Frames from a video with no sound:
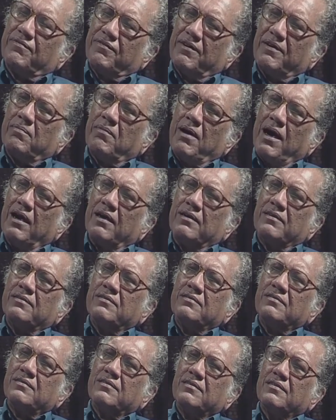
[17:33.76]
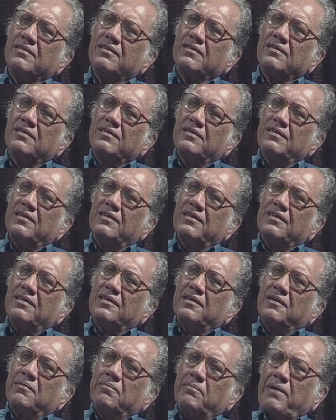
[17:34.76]
firman,
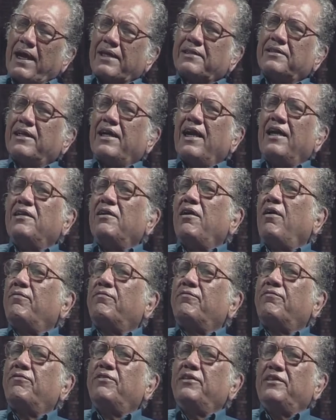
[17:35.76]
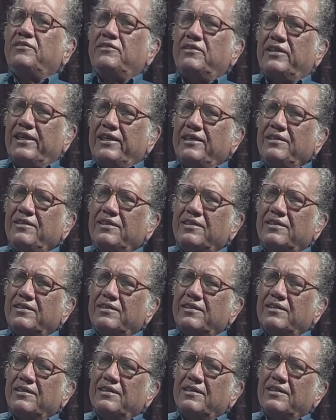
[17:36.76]
practically of free trade,
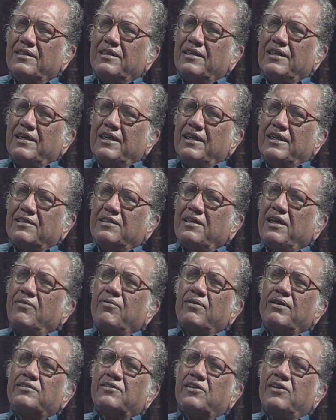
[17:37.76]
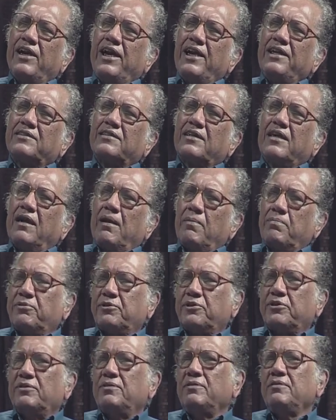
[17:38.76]
there was great
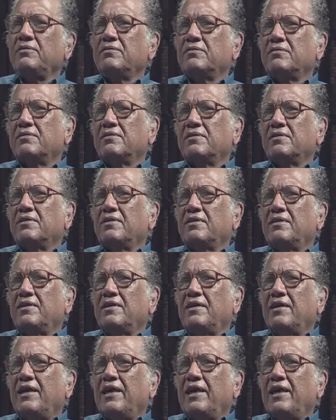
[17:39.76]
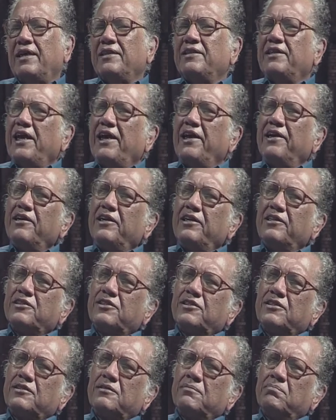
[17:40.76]
corruption. The
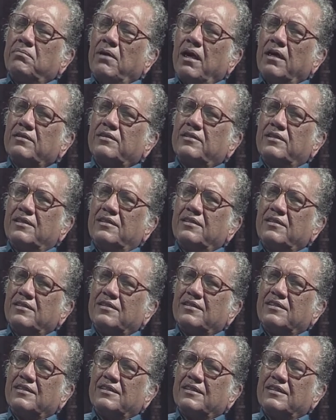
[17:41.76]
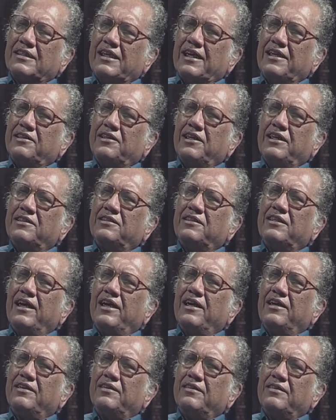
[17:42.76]
English merchants, they did
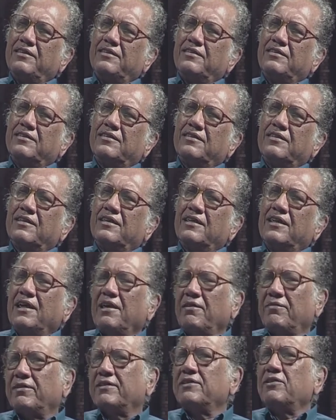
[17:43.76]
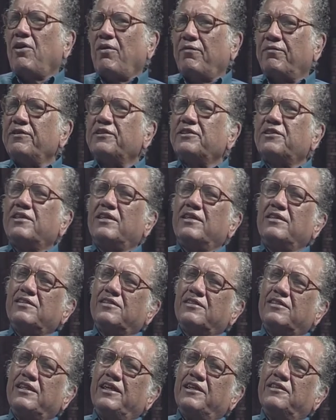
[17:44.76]
their, even the
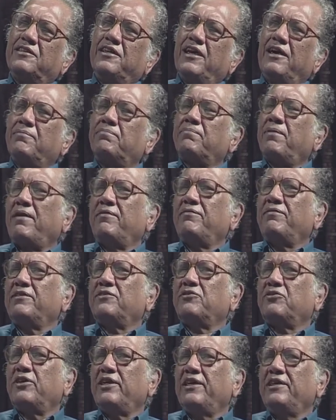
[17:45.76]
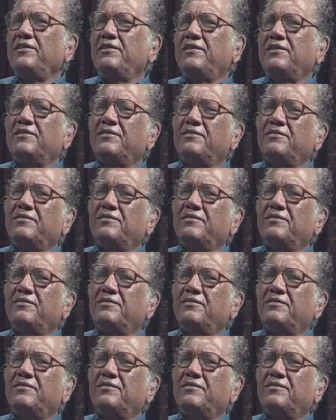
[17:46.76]
officials did their private trade